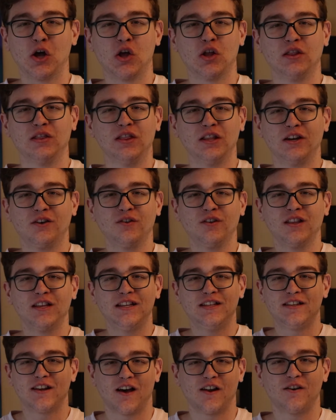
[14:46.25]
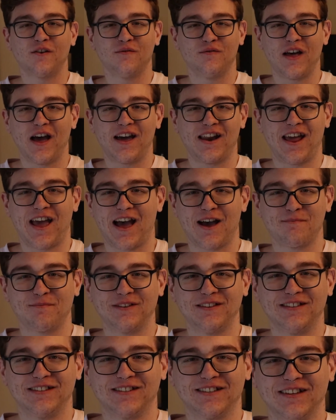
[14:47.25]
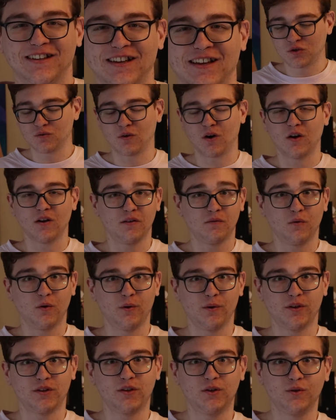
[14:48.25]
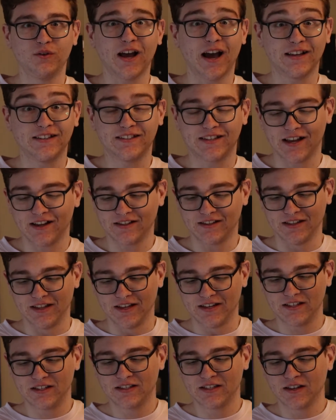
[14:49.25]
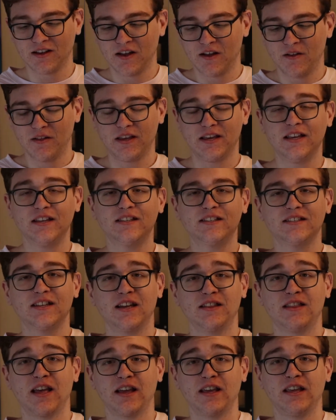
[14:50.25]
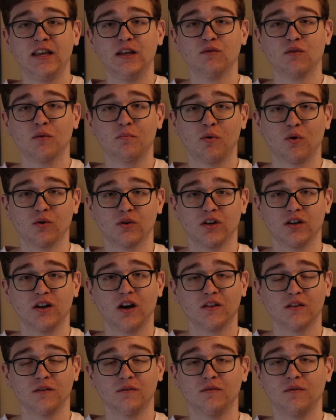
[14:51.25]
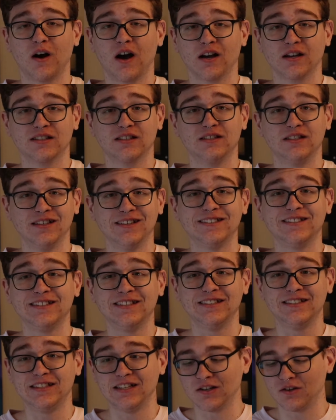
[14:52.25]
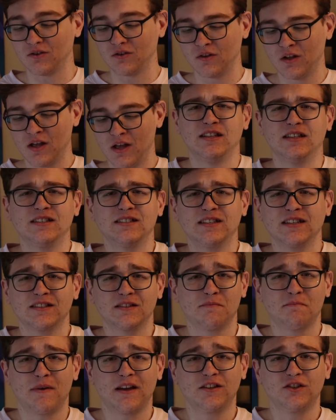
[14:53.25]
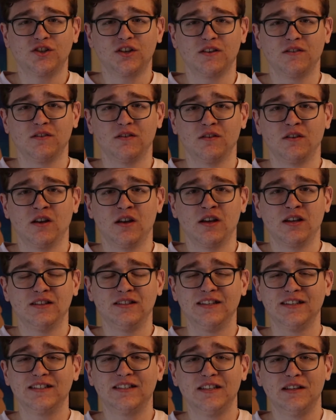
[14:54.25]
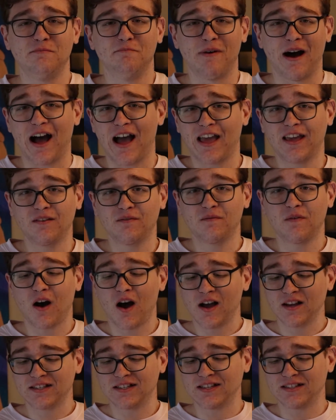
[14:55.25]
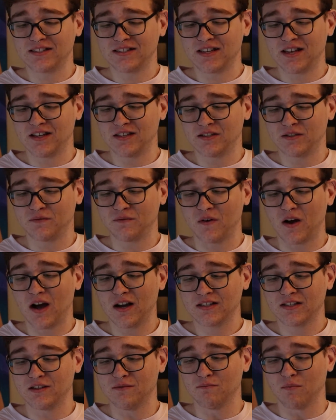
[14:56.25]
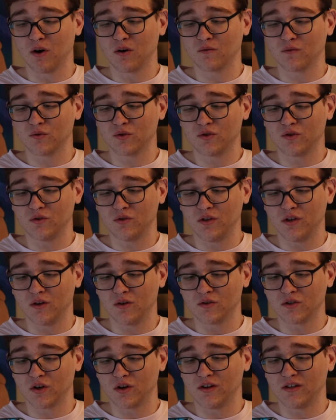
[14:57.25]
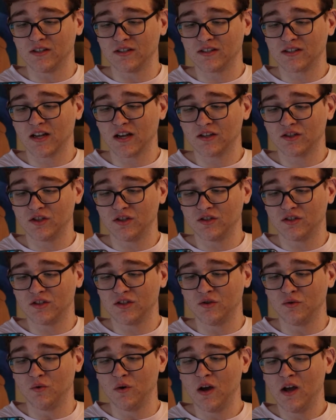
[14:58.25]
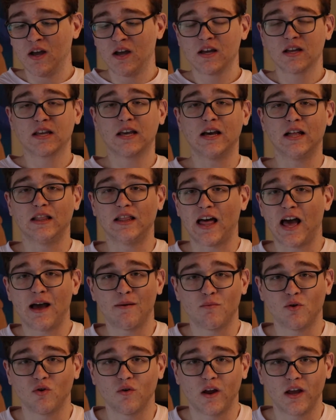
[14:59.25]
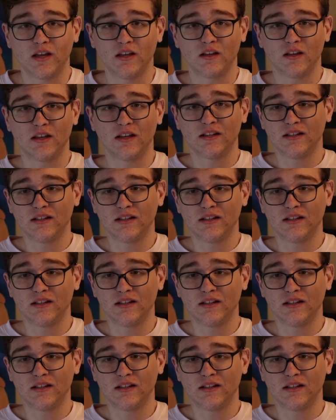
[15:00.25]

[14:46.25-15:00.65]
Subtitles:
Literally none of that happened. First of all, if we were to dissect this, he said that he reported on the Fox Disney deal. This doesn't mention Disney buying Fox. It says Fox and Marvel Studios are in discussions to collaborate.